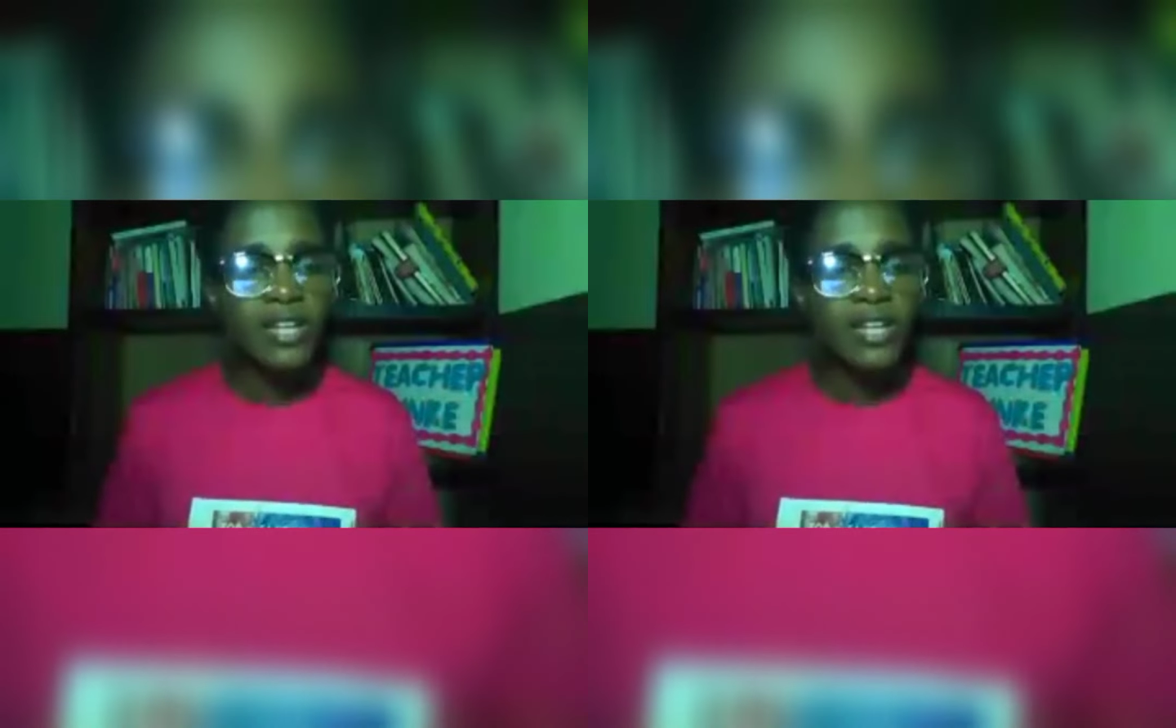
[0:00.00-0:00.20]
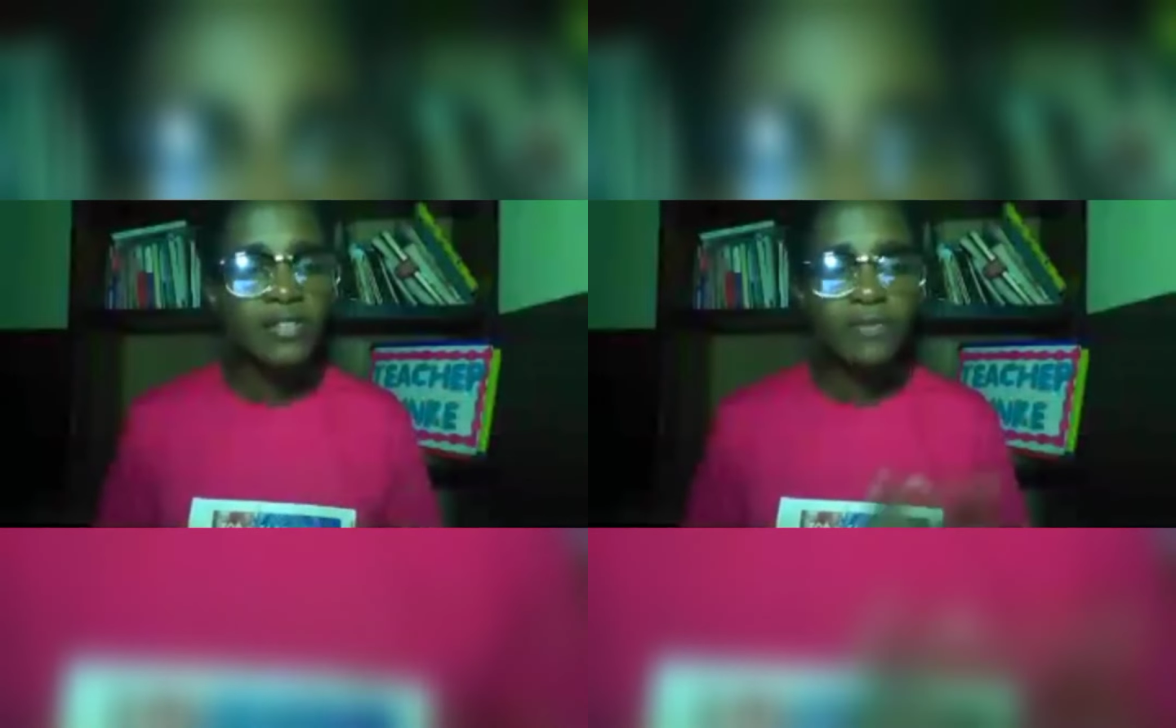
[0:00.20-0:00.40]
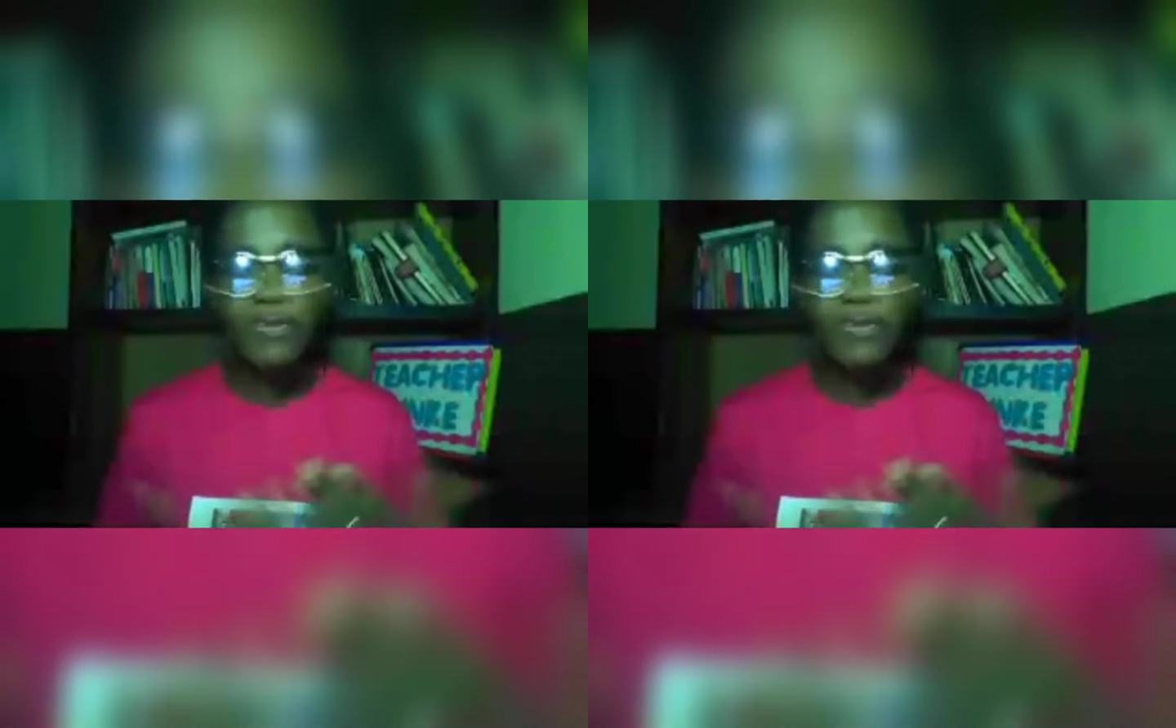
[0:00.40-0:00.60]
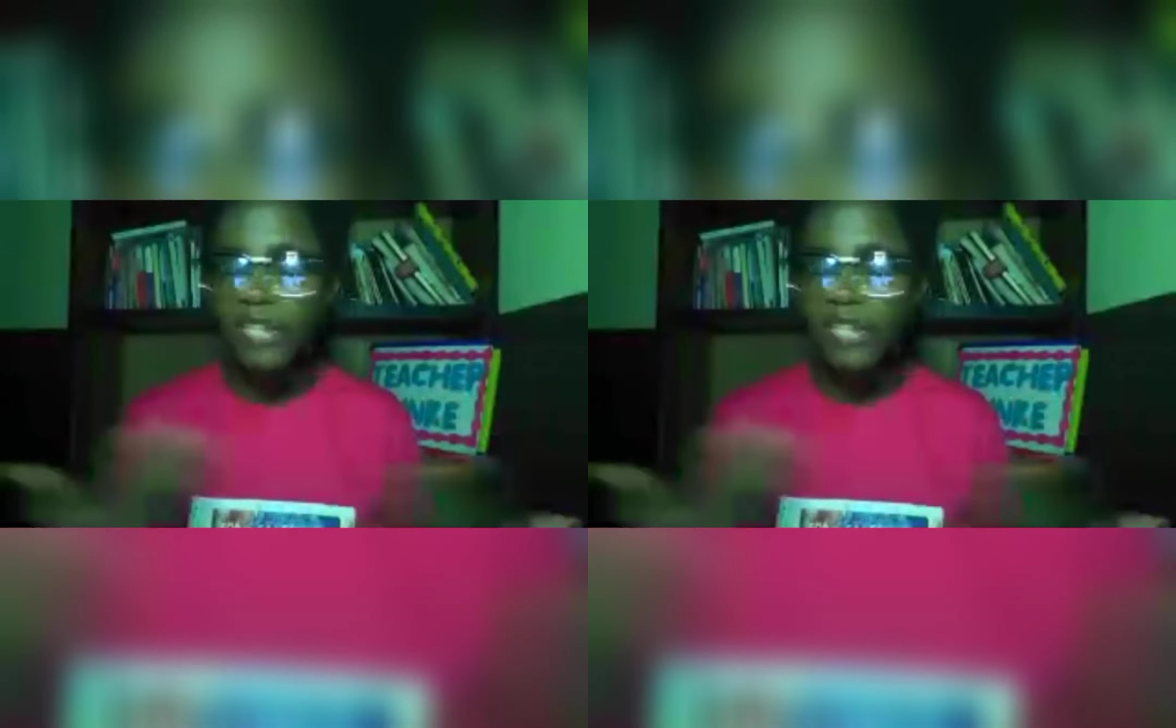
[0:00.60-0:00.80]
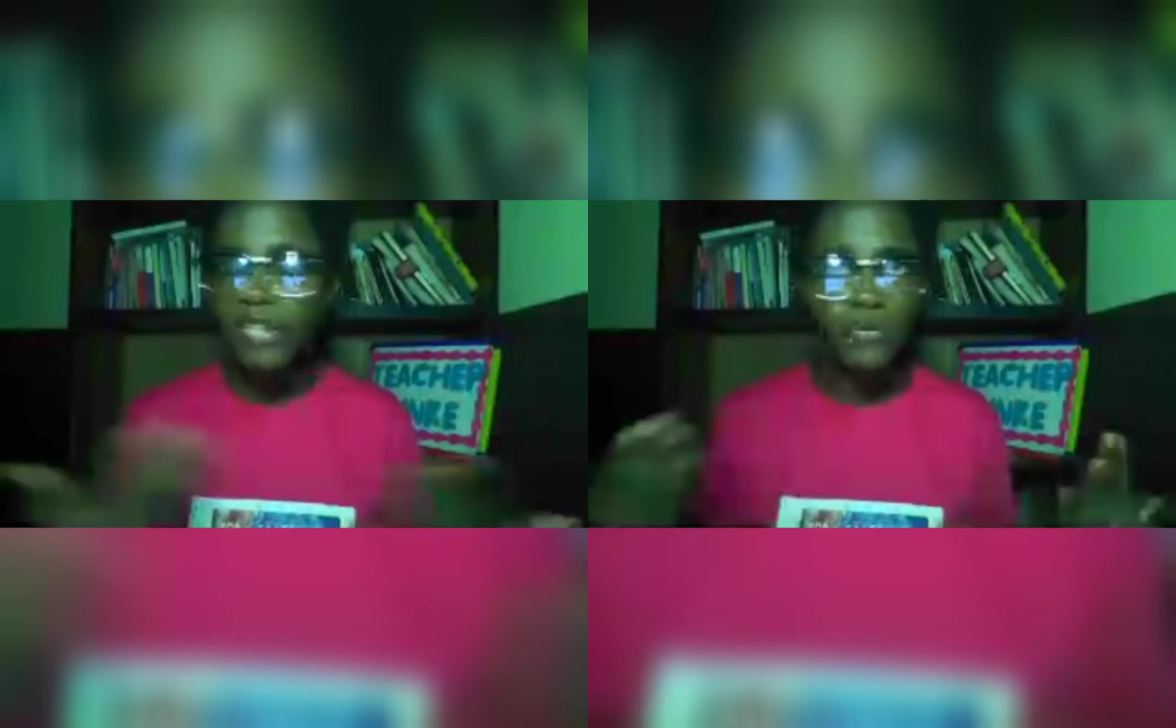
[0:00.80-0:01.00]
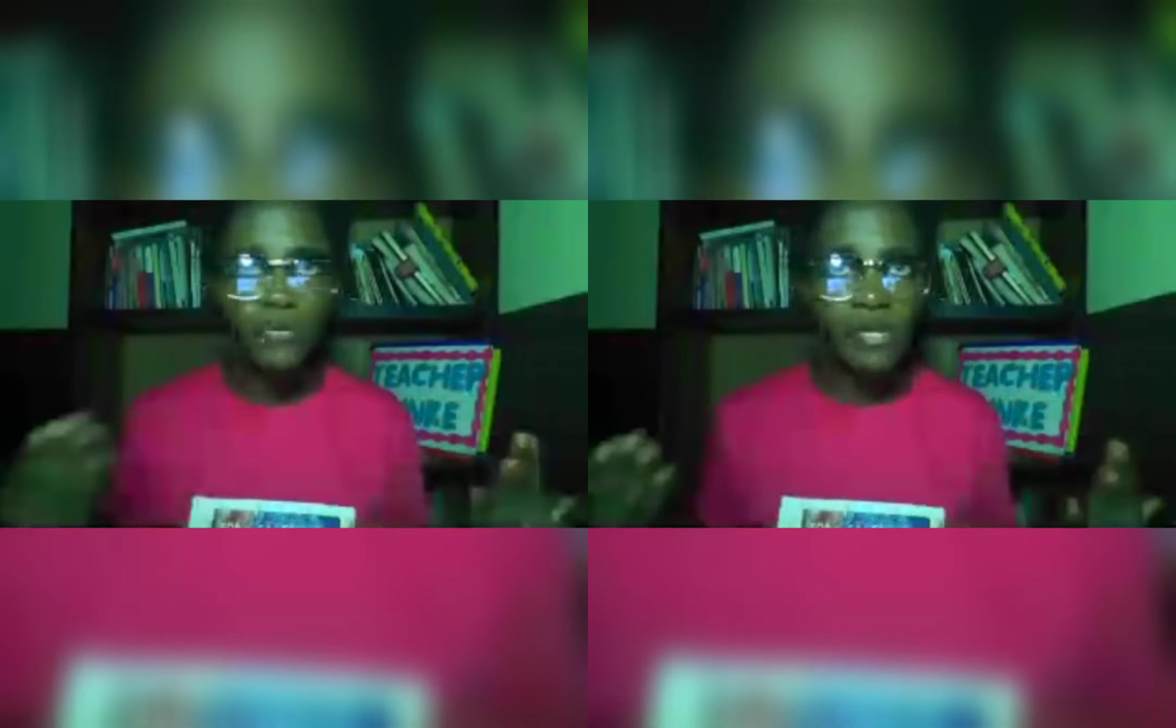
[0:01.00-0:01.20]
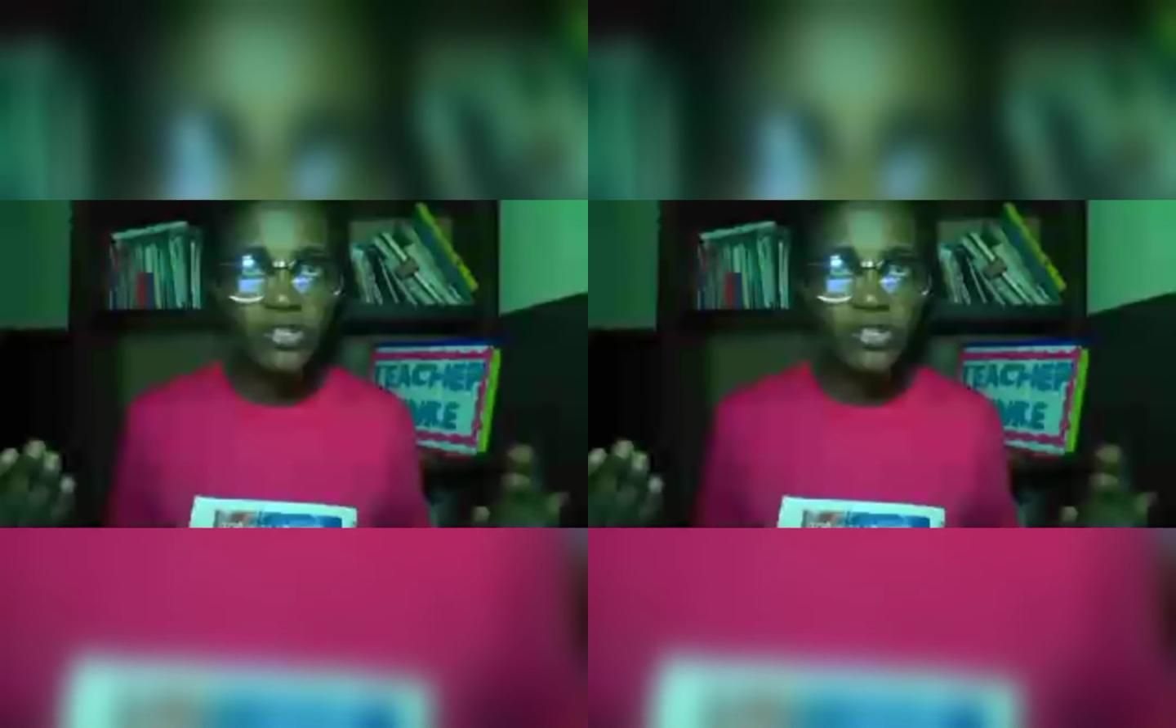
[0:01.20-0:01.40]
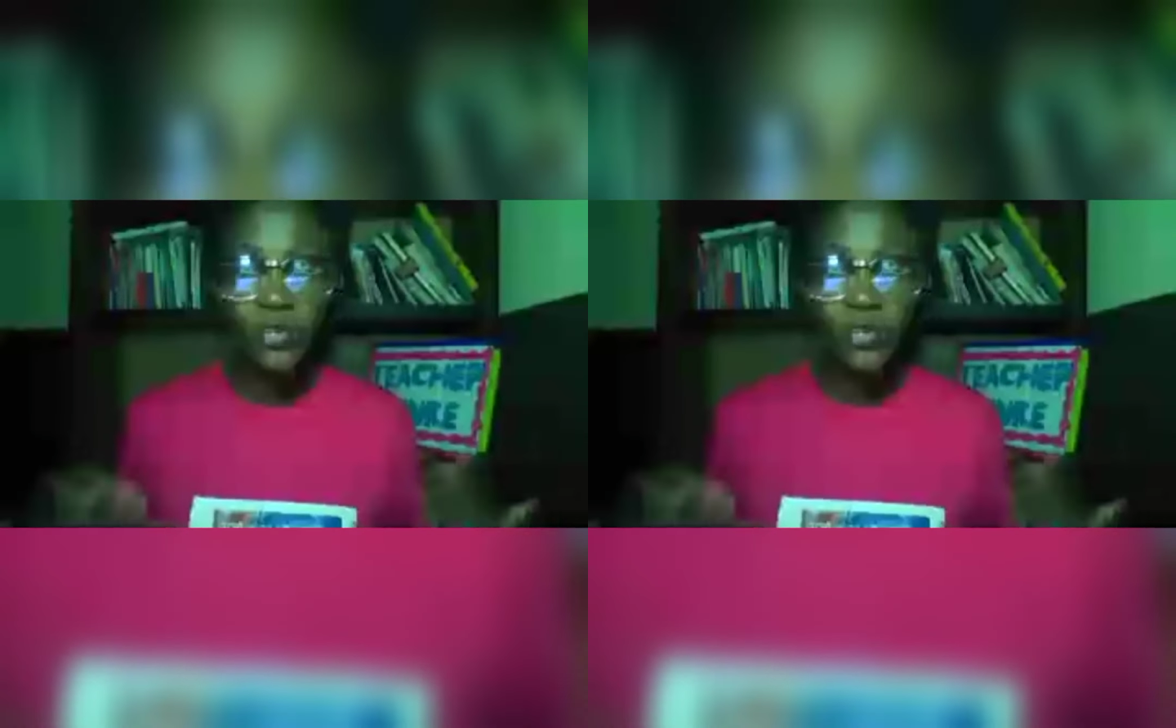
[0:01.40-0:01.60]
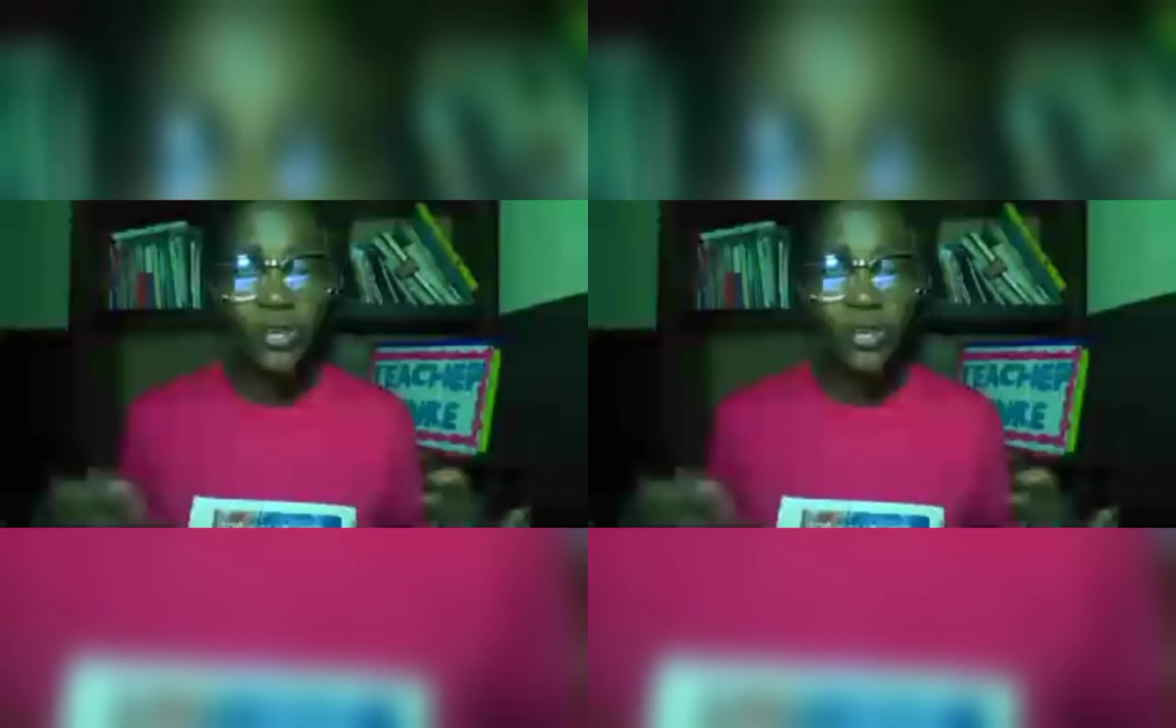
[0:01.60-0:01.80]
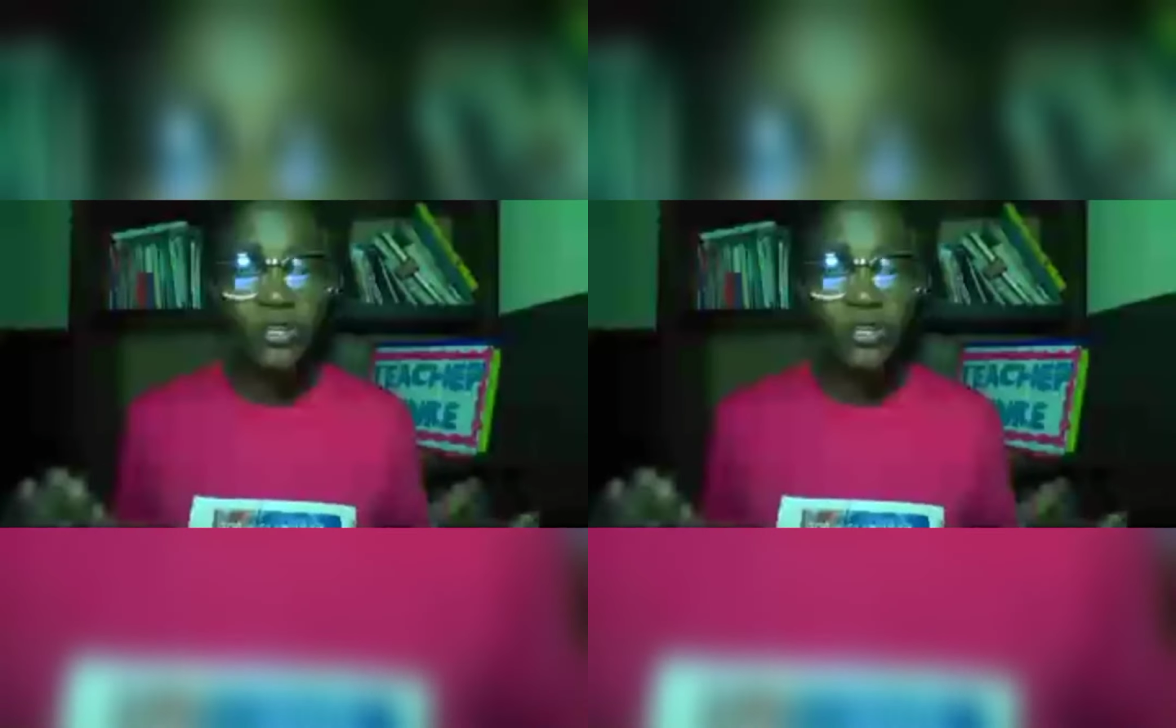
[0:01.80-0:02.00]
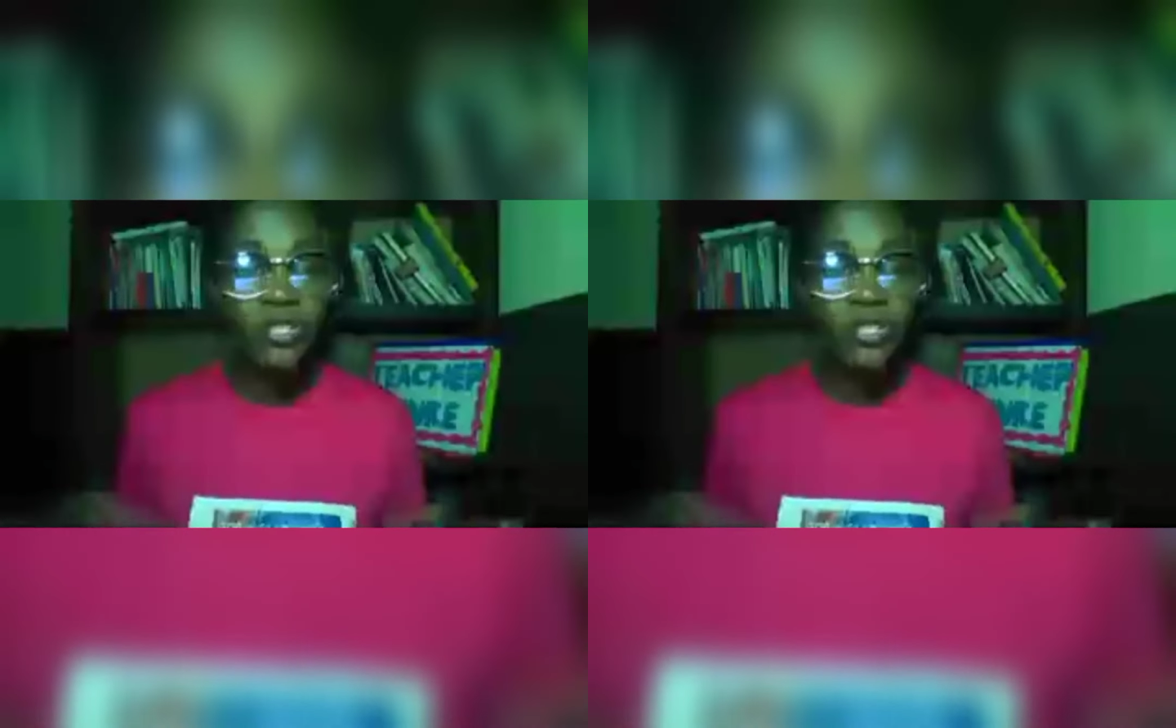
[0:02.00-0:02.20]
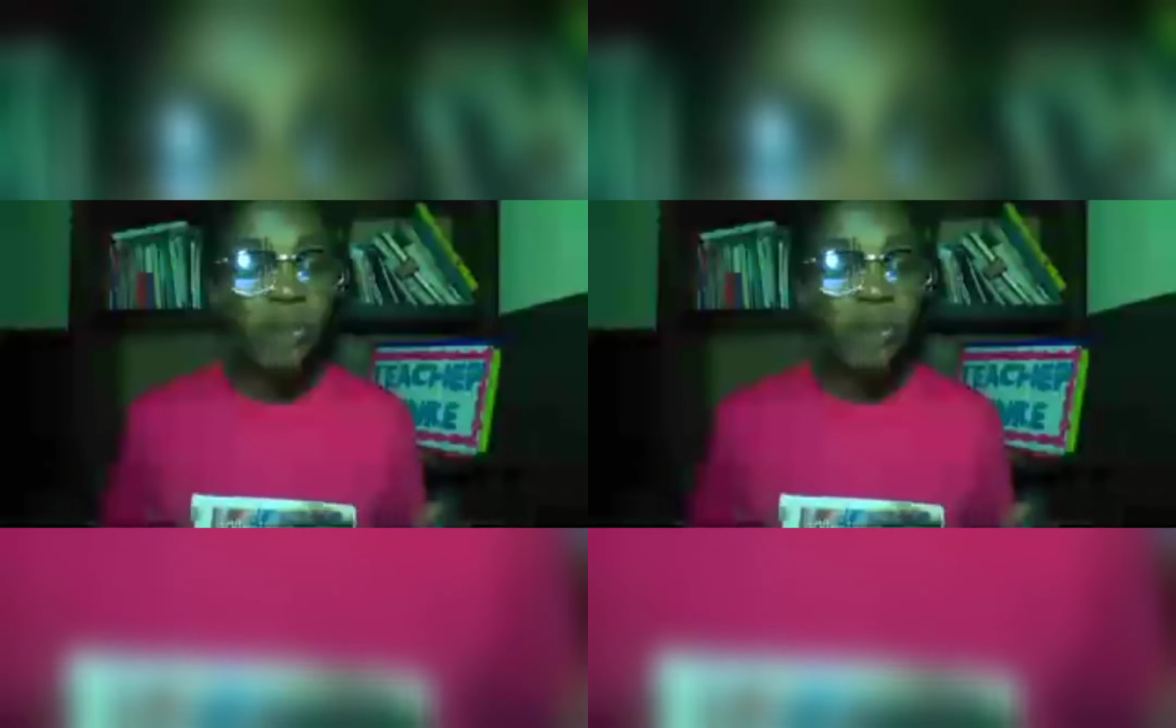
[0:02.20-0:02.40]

That's facial expressions,